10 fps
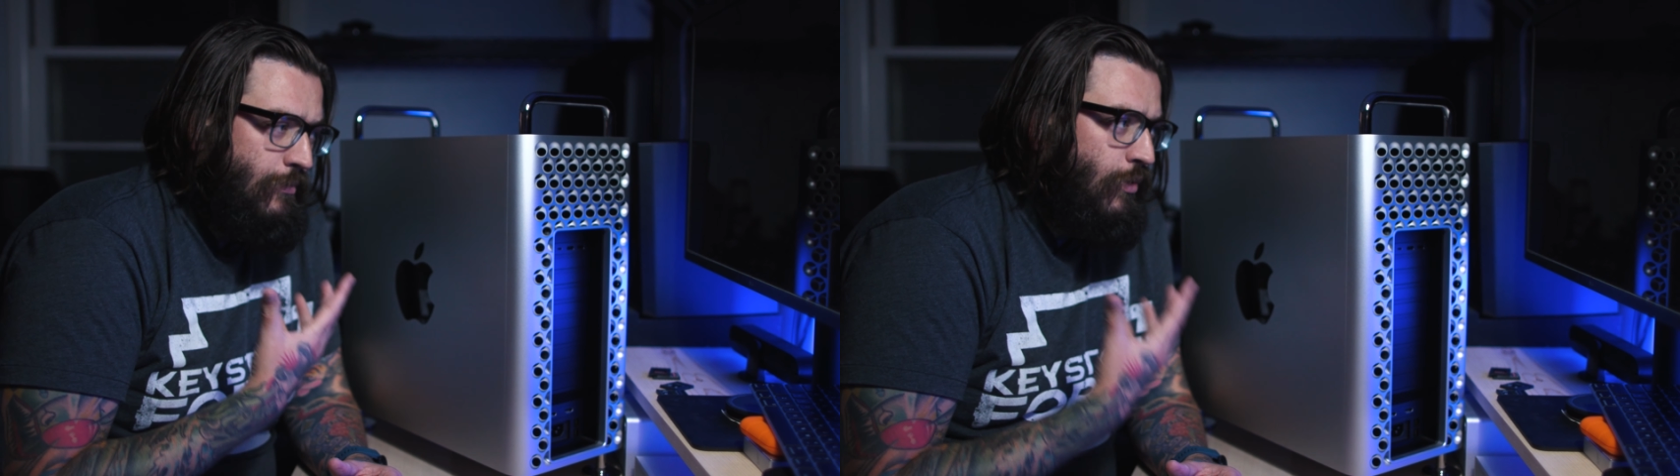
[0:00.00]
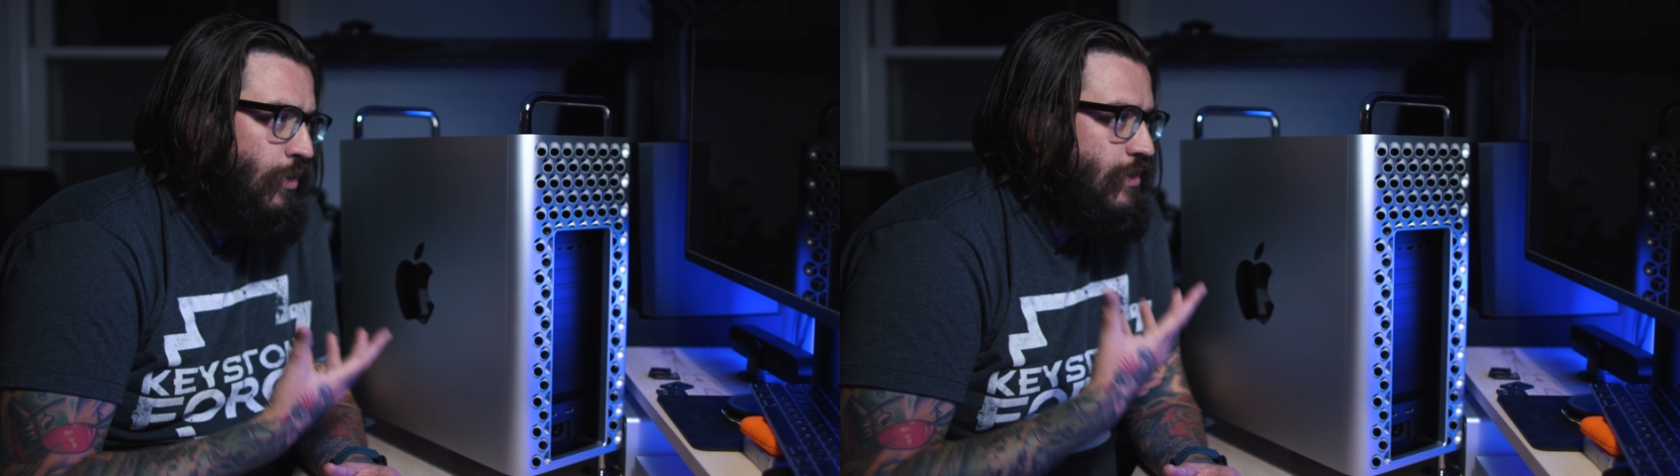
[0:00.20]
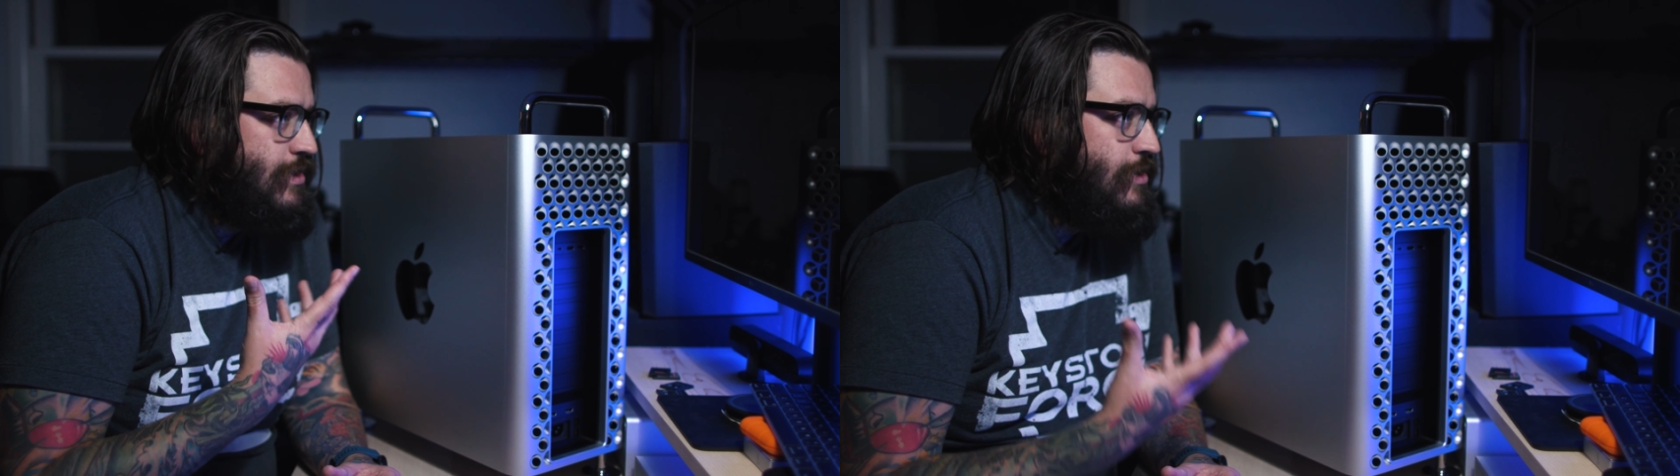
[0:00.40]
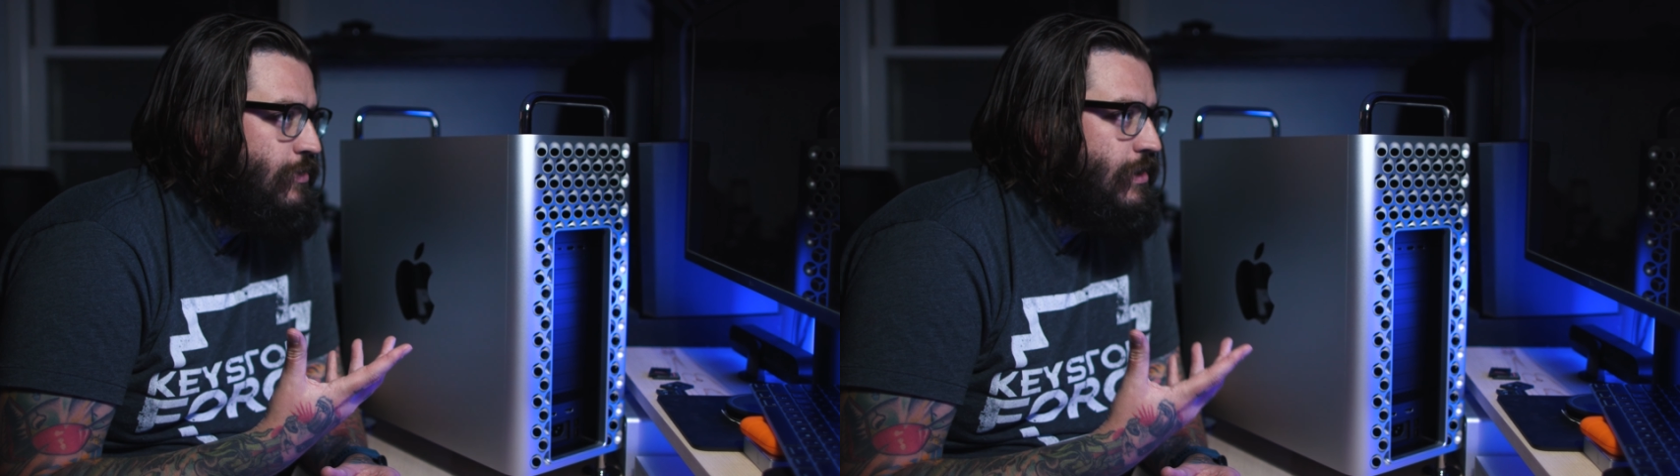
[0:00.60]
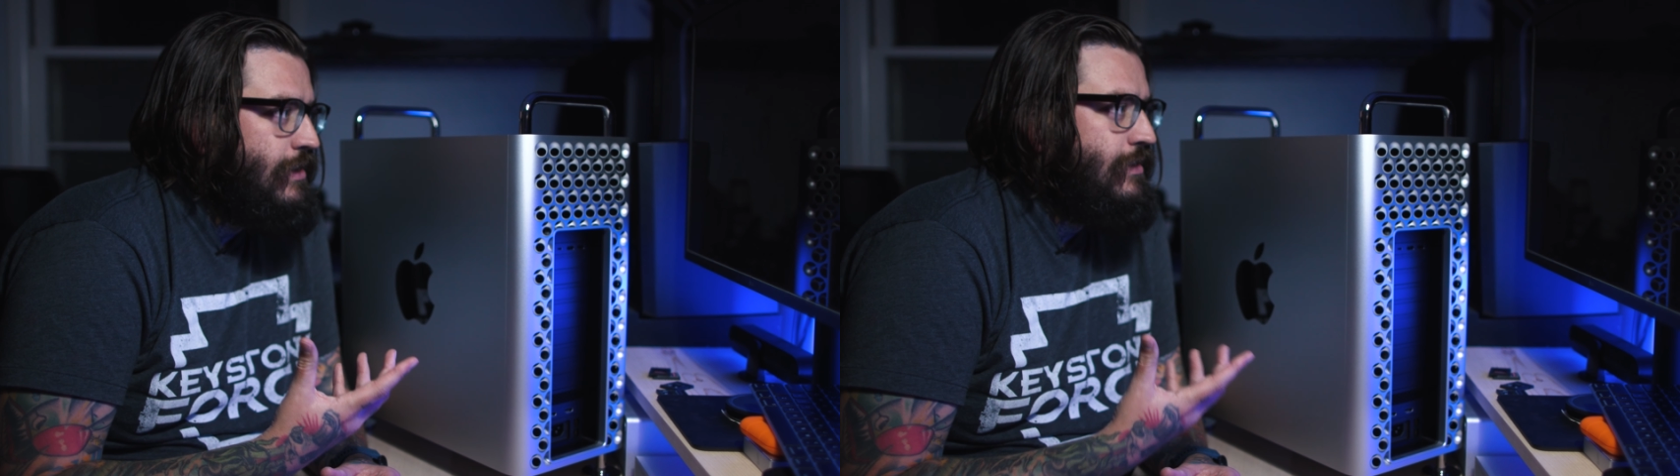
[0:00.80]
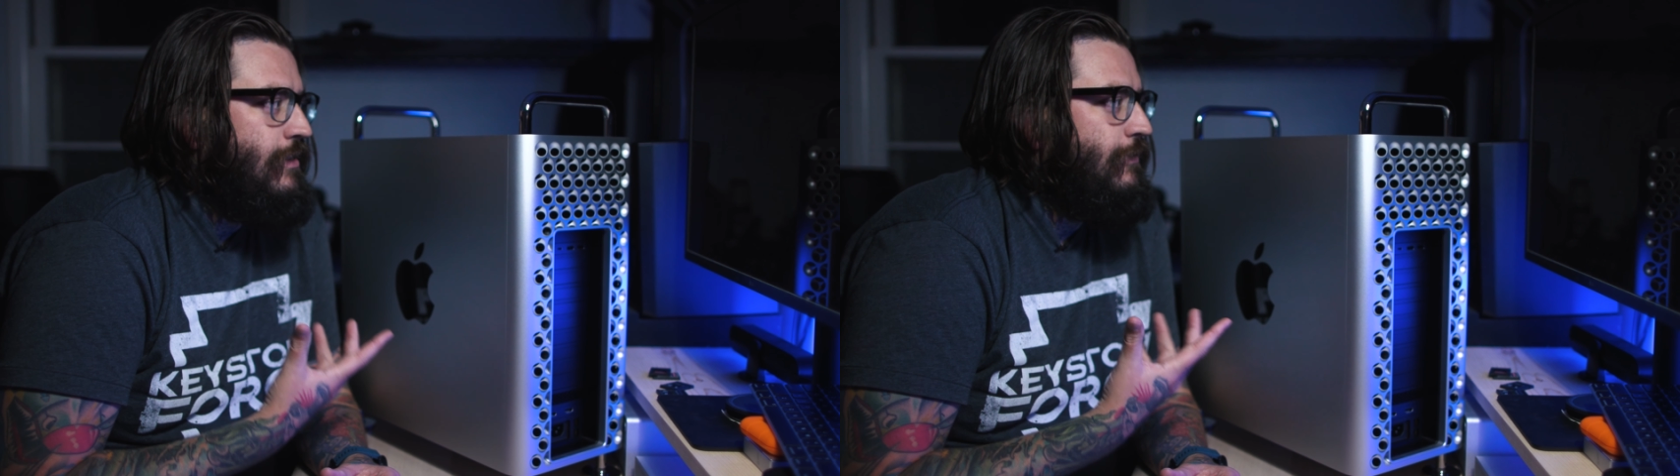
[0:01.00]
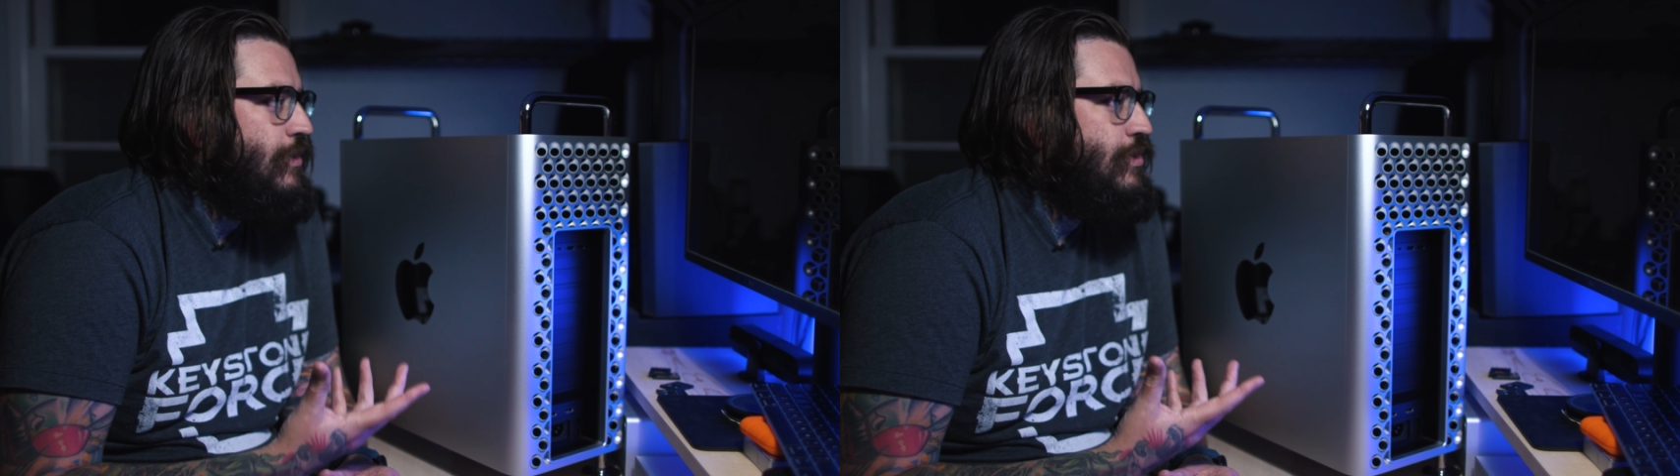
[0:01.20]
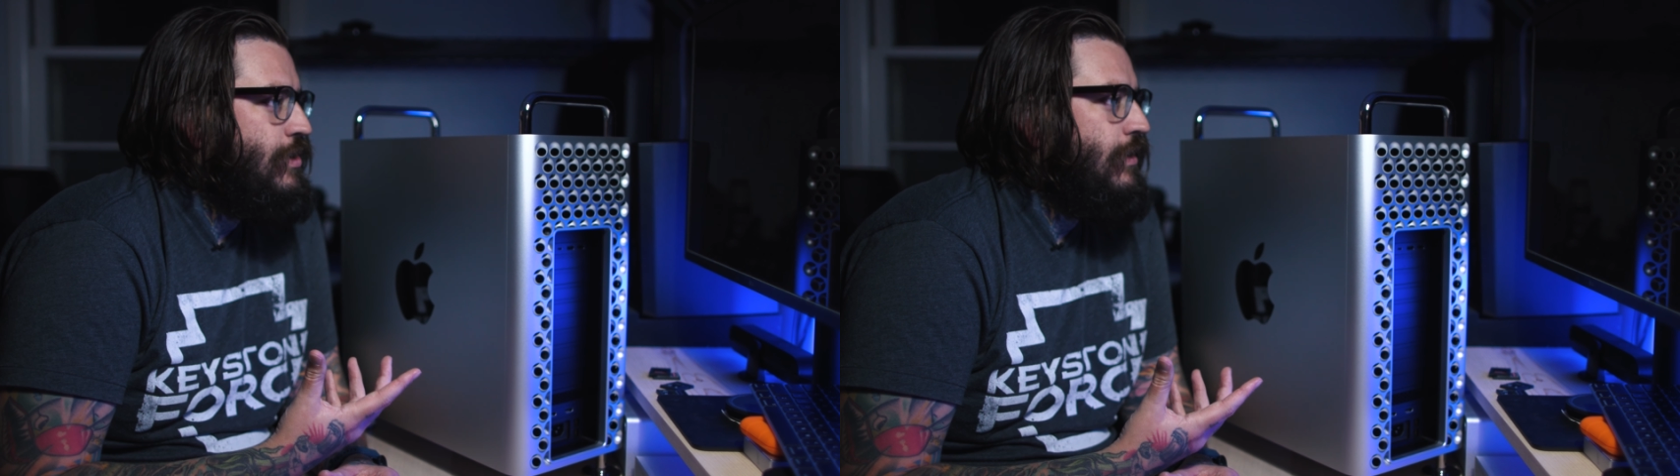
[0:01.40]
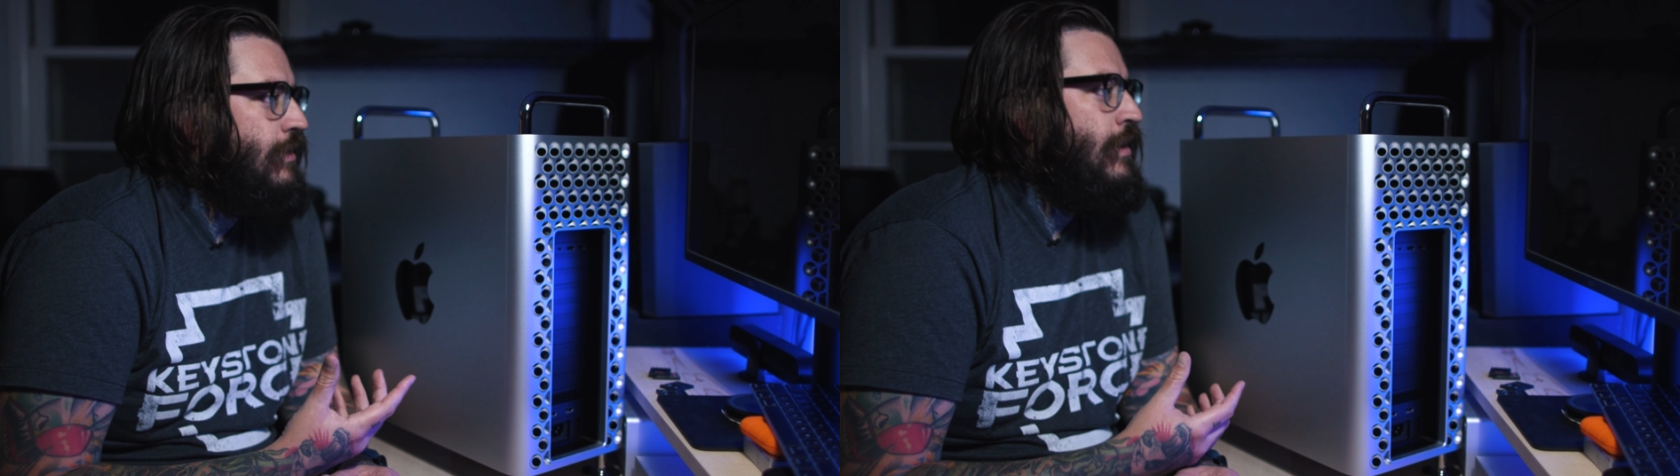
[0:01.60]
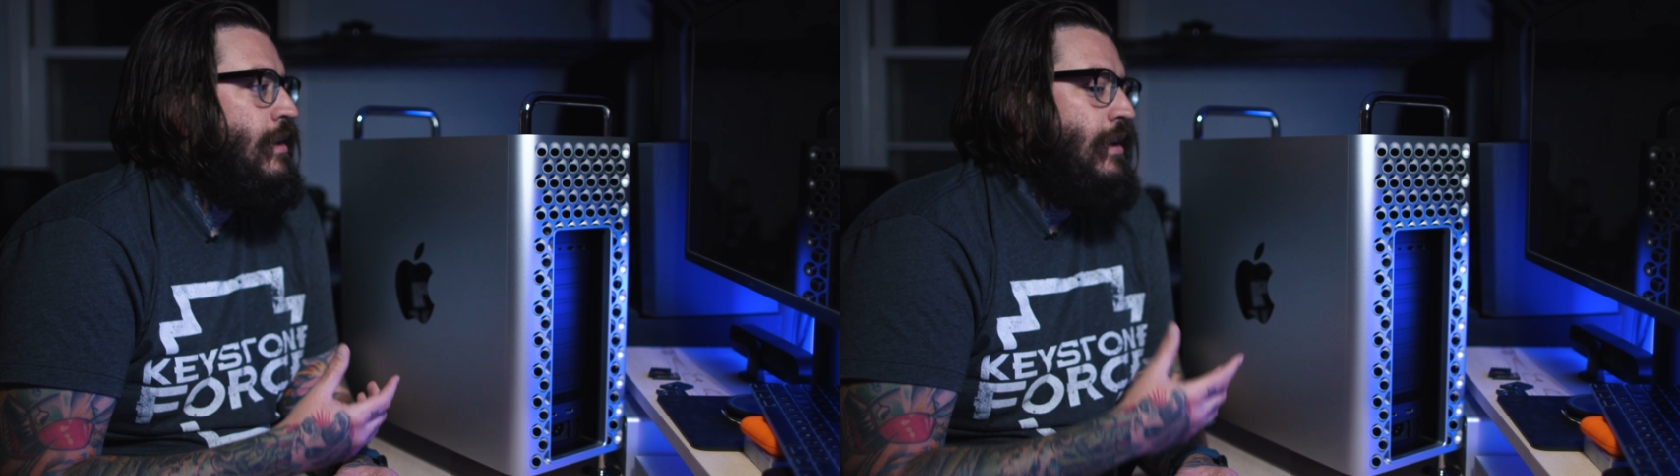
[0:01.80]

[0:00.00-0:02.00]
more to this in the future,